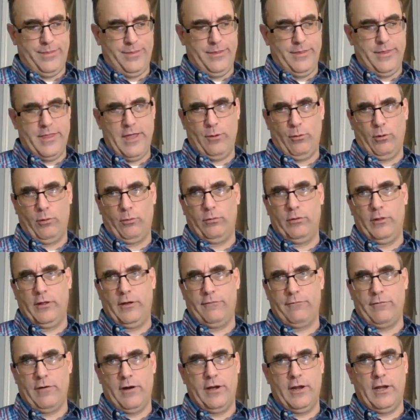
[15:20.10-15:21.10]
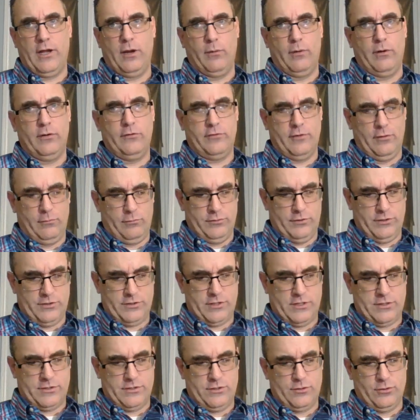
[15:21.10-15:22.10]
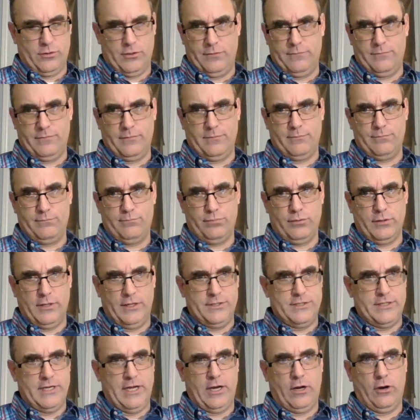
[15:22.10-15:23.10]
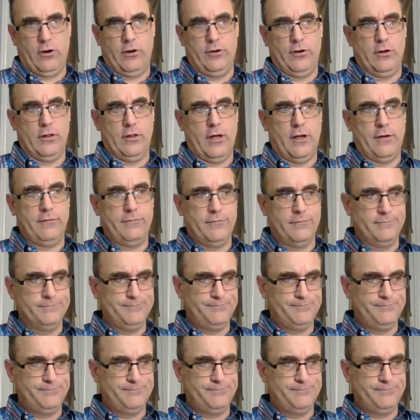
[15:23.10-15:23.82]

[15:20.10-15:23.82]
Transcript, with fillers: they weren't really a friend, anyways. They were just sort of a place taker in your life.